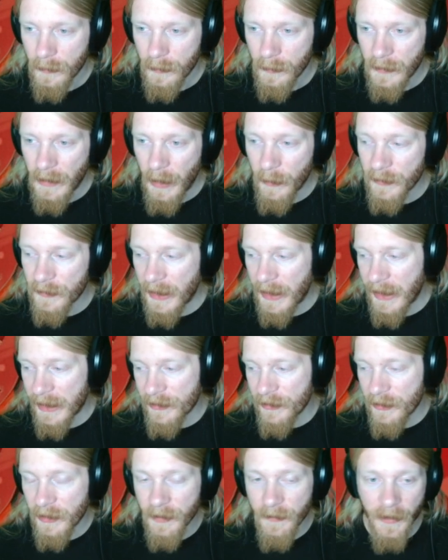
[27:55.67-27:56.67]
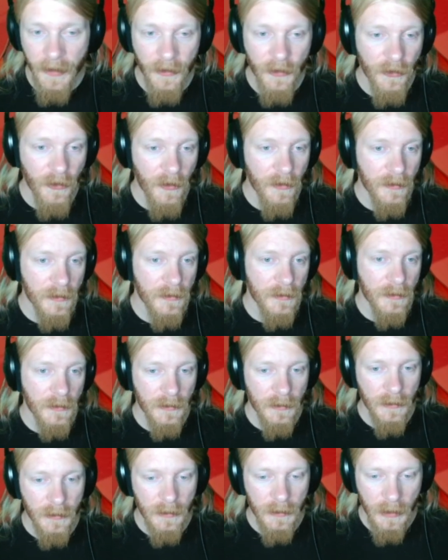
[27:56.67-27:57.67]
That was actually very strong.
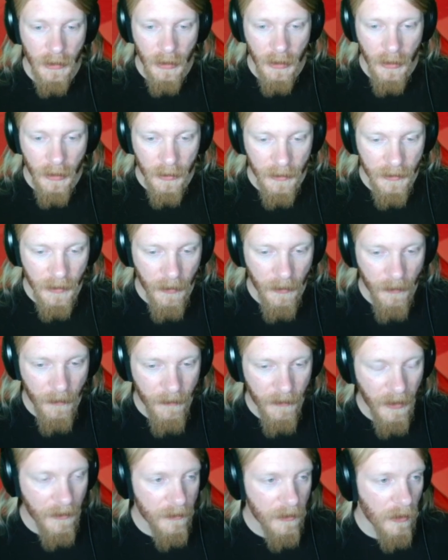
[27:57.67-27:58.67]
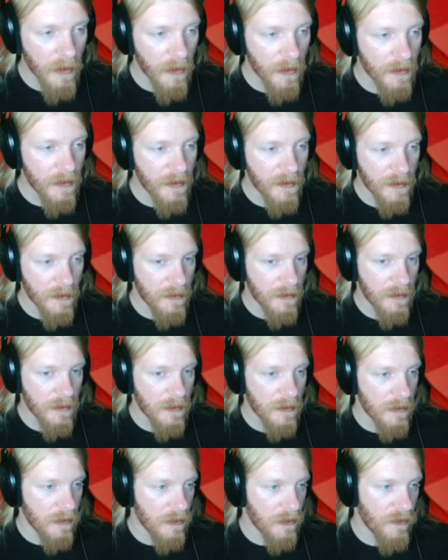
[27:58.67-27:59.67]
So now they're on 5 cards.
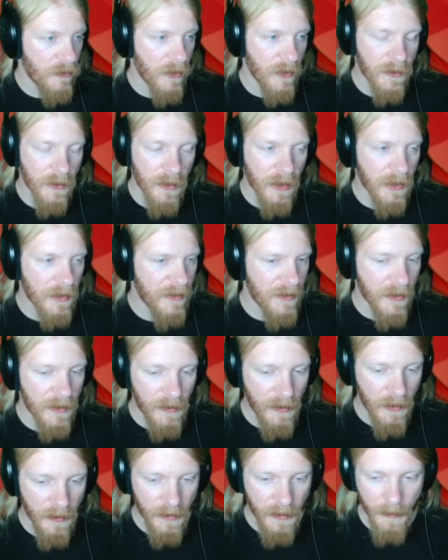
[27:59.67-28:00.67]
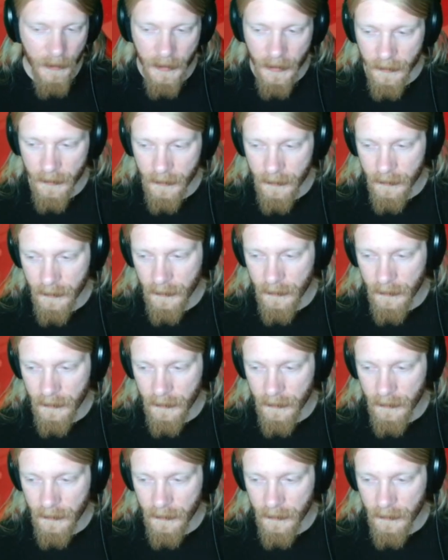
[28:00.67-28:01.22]
Trades are like 60 or something.